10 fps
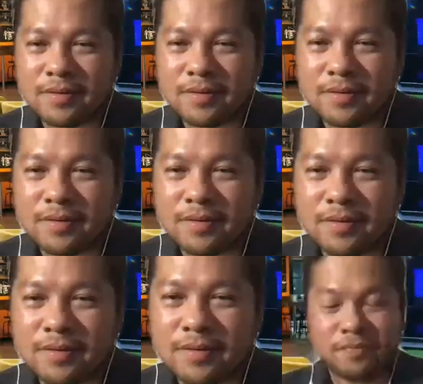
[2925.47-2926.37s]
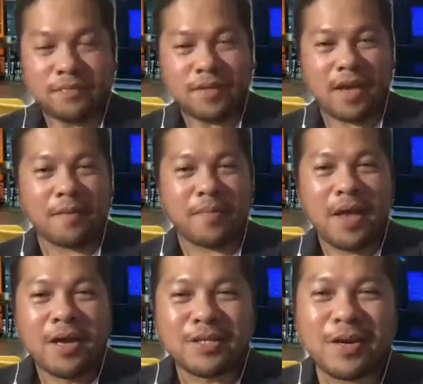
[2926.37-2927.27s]
Sure. Yeah.
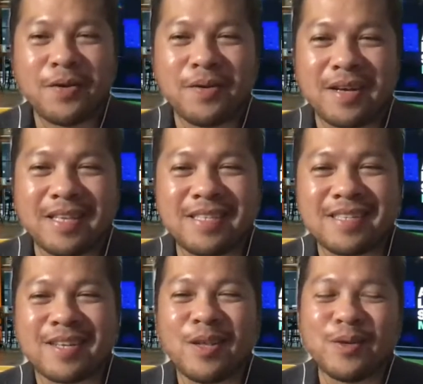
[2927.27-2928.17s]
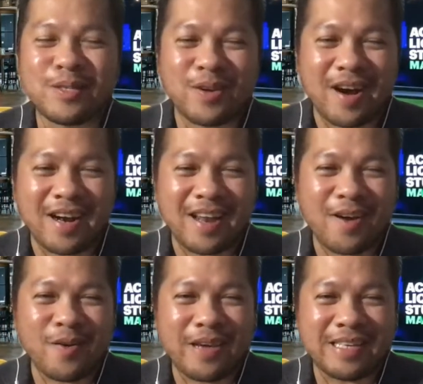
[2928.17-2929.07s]
So this is close to heart. I
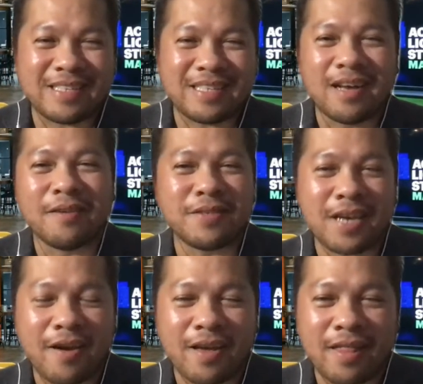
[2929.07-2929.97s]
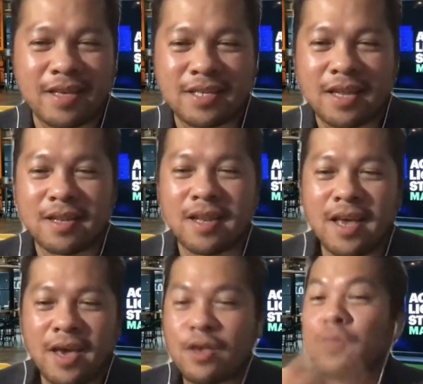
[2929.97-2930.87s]
always love sharing this, and
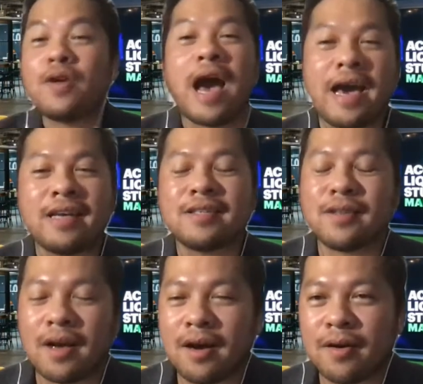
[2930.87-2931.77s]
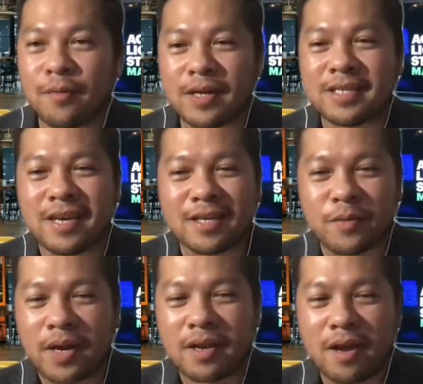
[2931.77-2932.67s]
you guys watching us
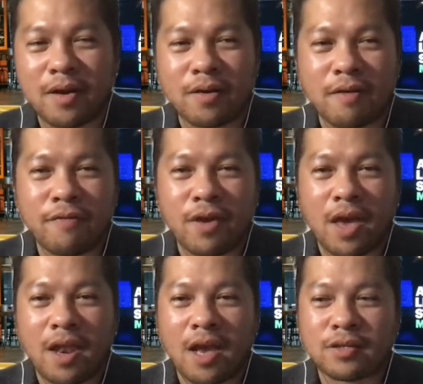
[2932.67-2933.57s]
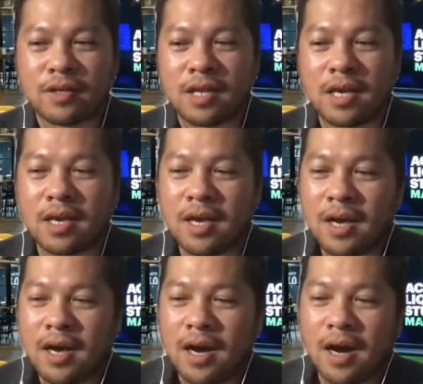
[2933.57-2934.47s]
right now, if you can actually
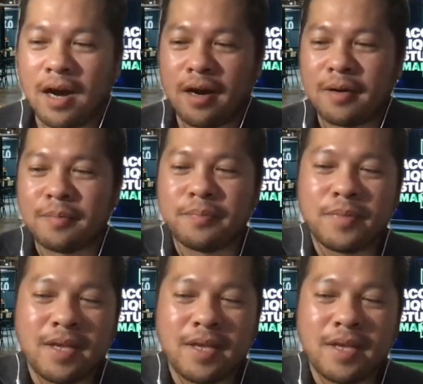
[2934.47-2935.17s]
um,